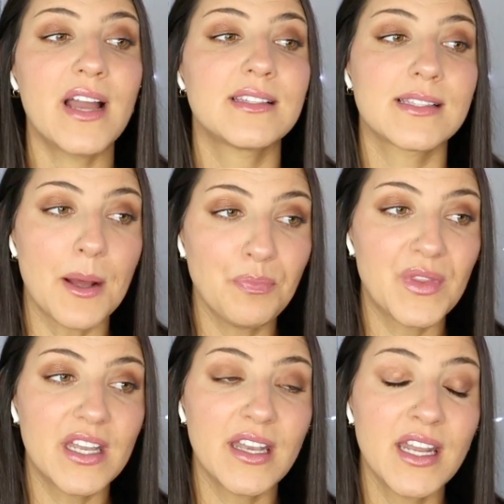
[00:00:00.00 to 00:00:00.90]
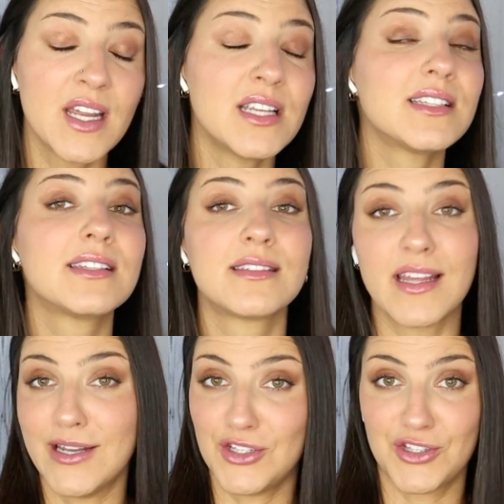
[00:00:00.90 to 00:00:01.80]
by something
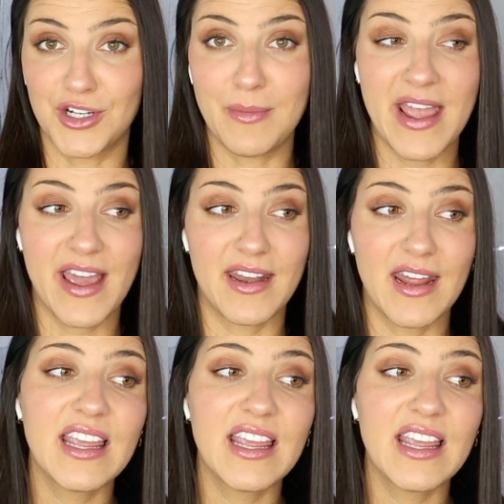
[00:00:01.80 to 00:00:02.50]
sinister, man.